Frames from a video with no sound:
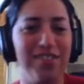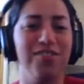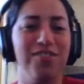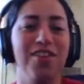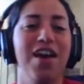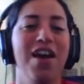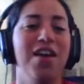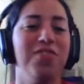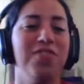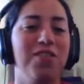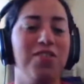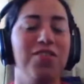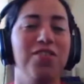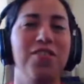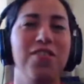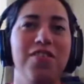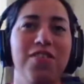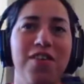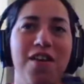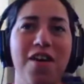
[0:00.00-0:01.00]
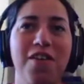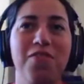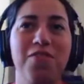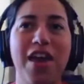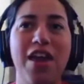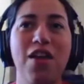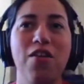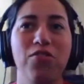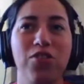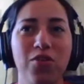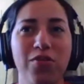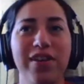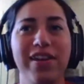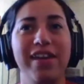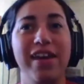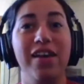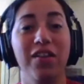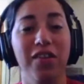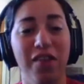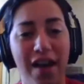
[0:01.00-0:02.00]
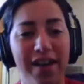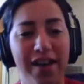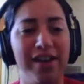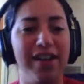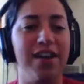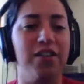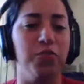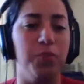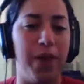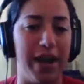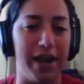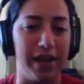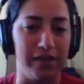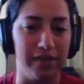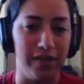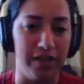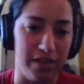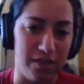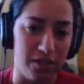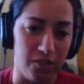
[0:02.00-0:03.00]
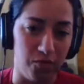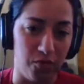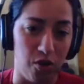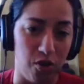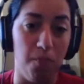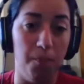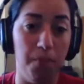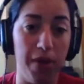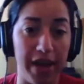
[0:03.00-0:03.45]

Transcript: They are going to get a lot of guys back in the fall.